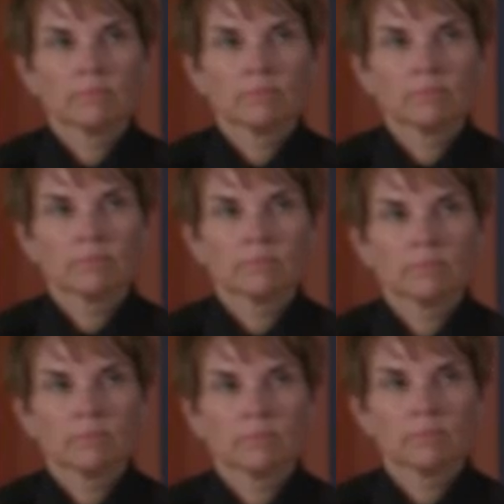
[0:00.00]

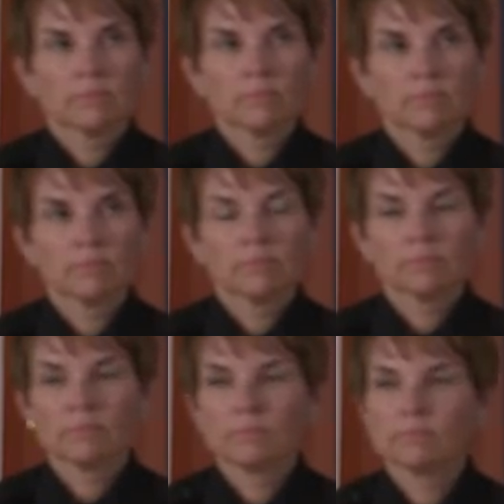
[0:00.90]

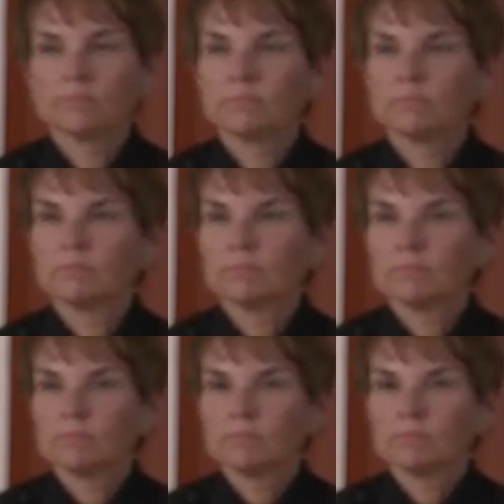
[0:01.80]

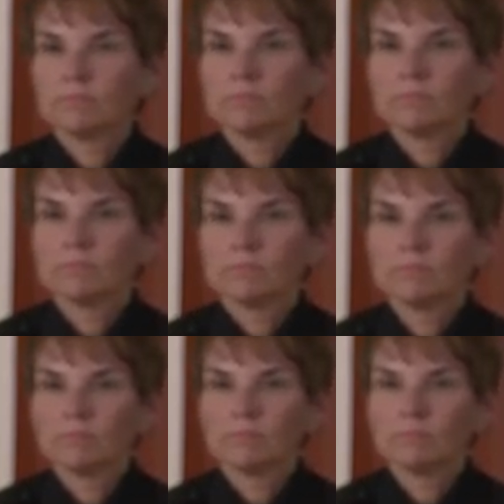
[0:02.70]

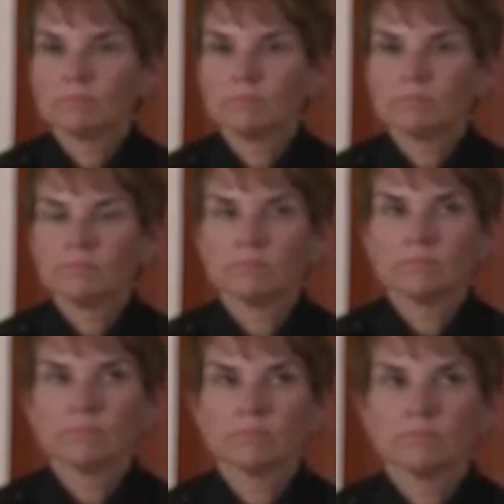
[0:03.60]

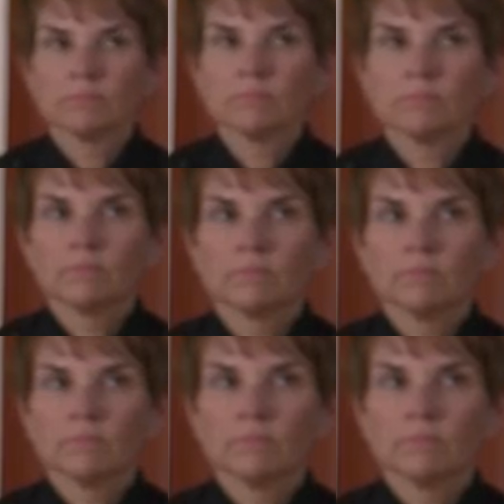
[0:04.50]

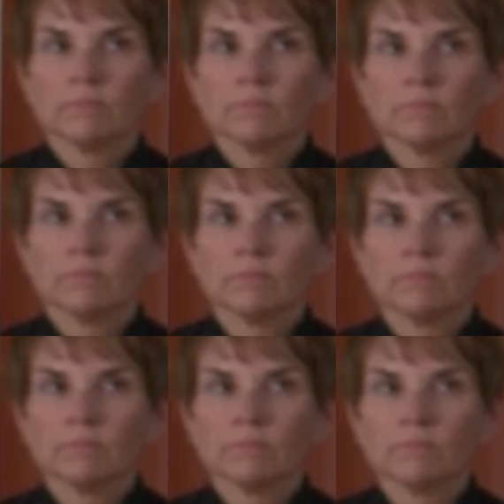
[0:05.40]

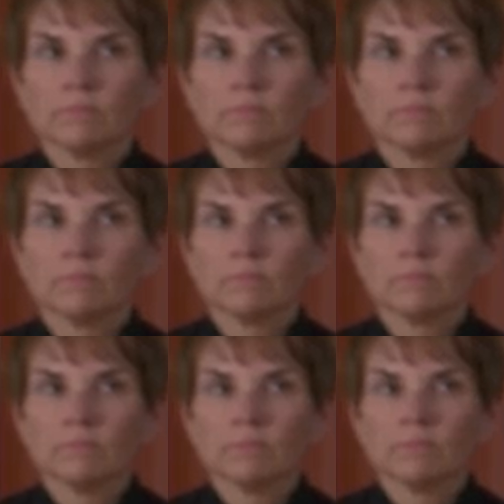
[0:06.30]

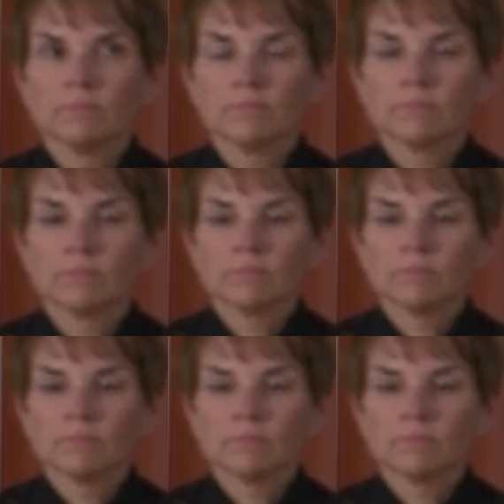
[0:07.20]
(silent)